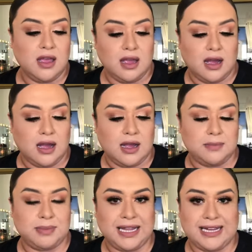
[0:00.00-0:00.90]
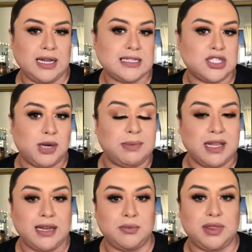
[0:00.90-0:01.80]
But like start
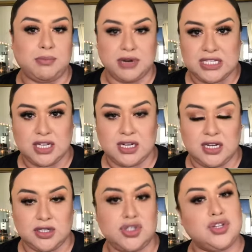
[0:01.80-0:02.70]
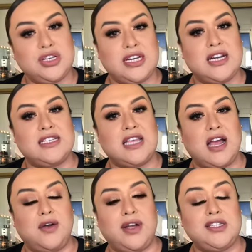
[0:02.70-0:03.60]
playing with the press on nails, show you guys
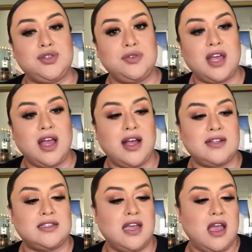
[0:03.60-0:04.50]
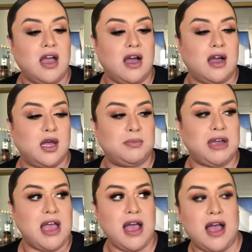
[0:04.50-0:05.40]
how I do that. I
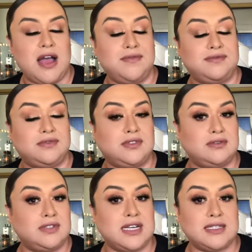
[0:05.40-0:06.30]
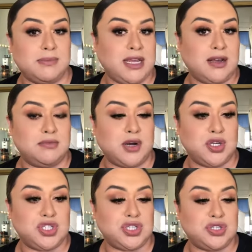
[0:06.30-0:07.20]
have tons of makeup
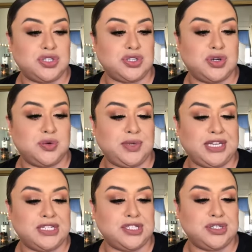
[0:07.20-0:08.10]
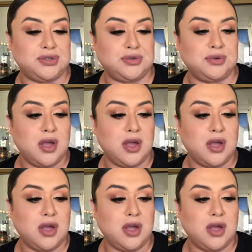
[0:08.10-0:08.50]
also, so we can do